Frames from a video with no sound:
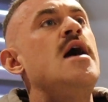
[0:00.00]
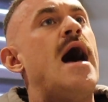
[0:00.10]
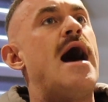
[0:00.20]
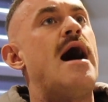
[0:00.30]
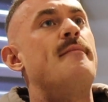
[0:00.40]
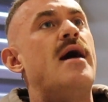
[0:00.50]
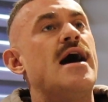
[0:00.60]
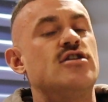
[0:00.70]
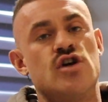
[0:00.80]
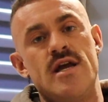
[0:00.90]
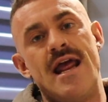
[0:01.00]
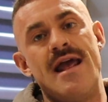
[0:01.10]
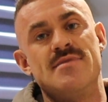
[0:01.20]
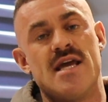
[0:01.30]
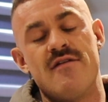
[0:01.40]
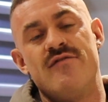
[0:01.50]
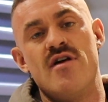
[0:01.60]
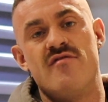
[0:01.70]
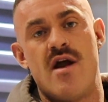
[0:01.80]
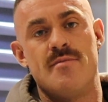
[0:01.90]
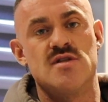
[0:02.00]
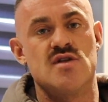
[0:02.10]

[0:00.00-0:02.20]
and try and aim to get 5 reps.